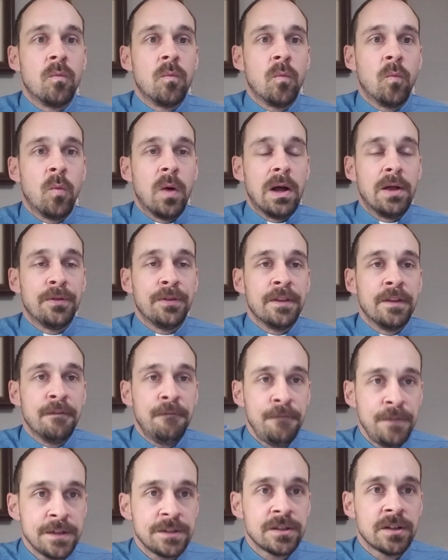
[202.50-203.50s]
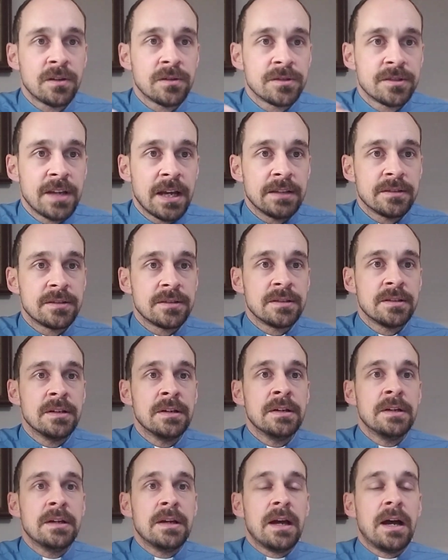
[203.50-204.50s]
wealth in the physical sense,
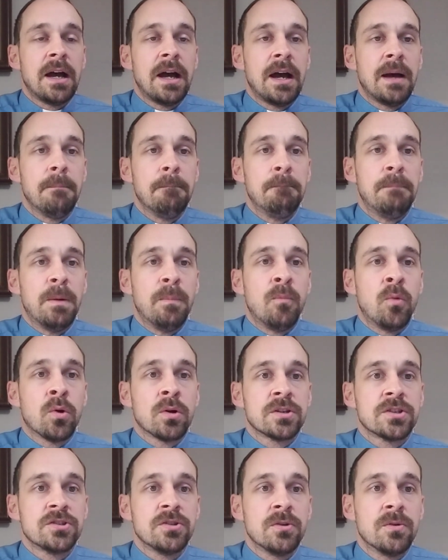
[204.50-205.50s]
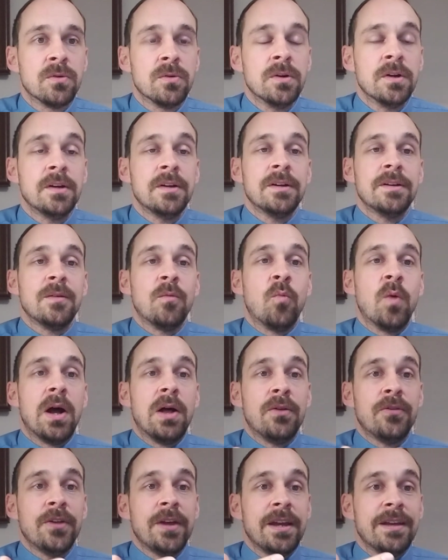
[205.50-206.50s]
but more so
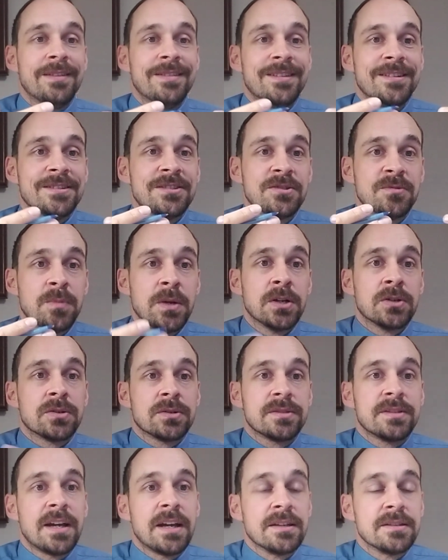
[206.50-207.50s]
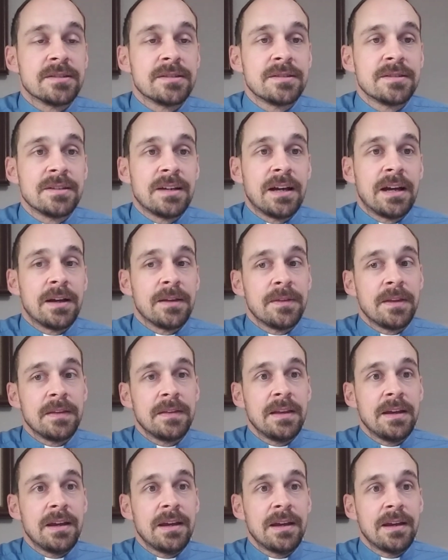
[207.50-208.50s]
wealth in the spiritual sense, that
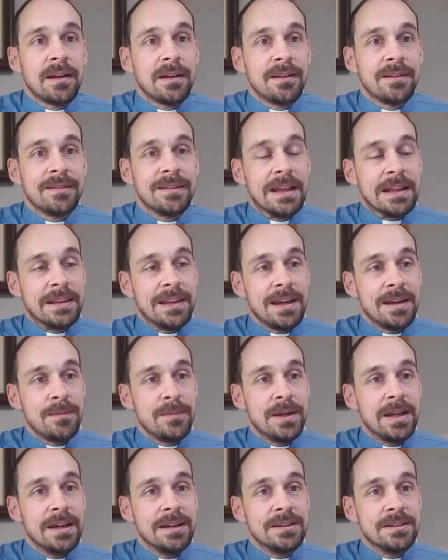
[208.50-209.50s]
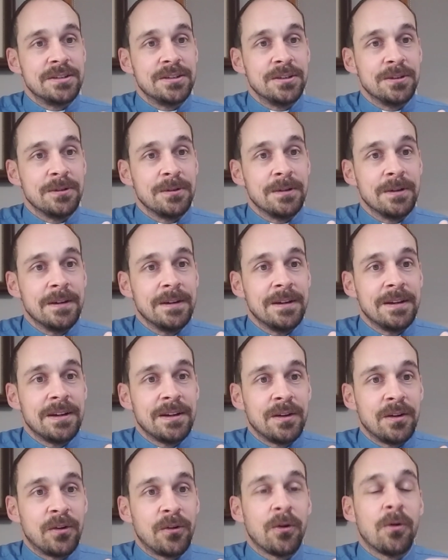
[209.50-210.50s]
they begin to
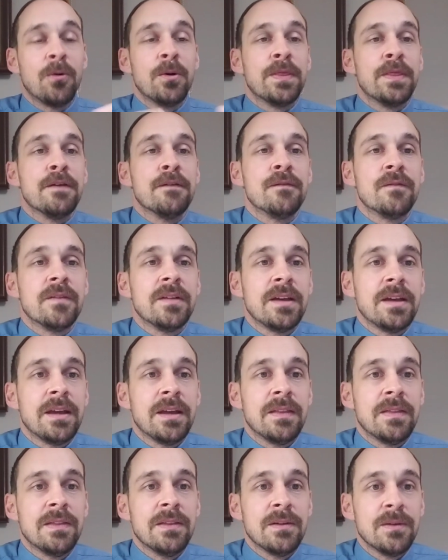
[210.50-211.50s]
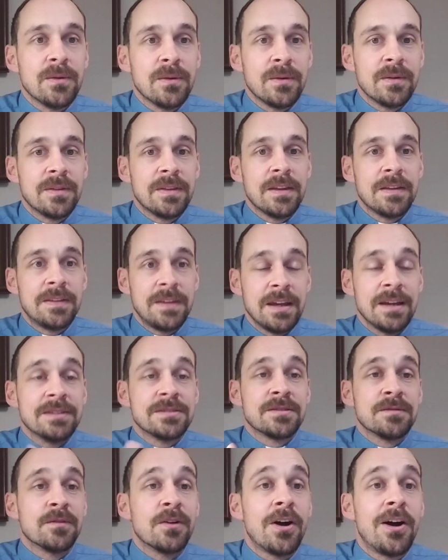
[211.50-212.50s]
grow in the things
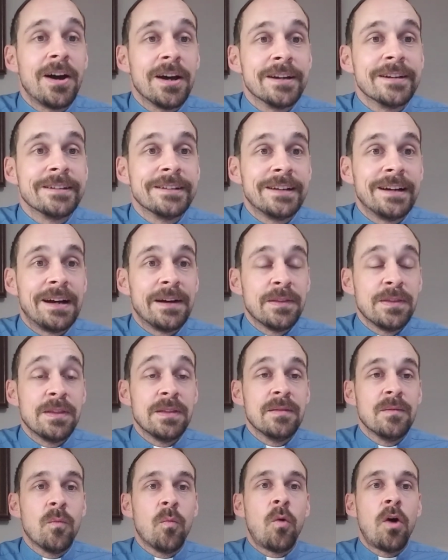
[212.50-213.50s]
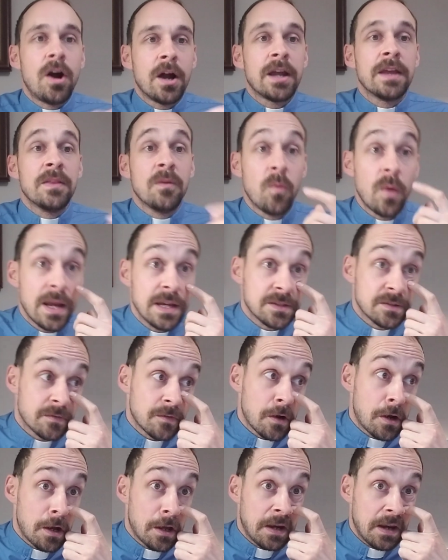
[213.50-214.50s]
of God, walk in the ways of
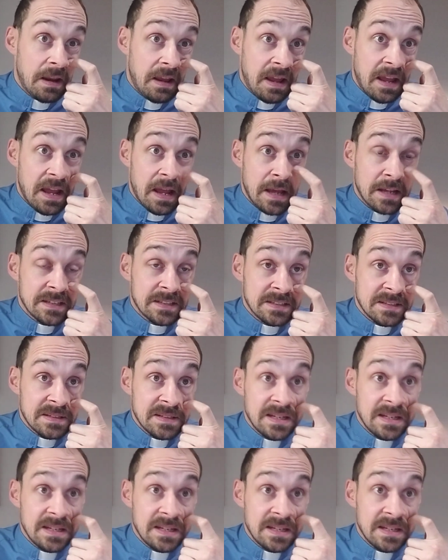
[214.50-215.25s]
God, and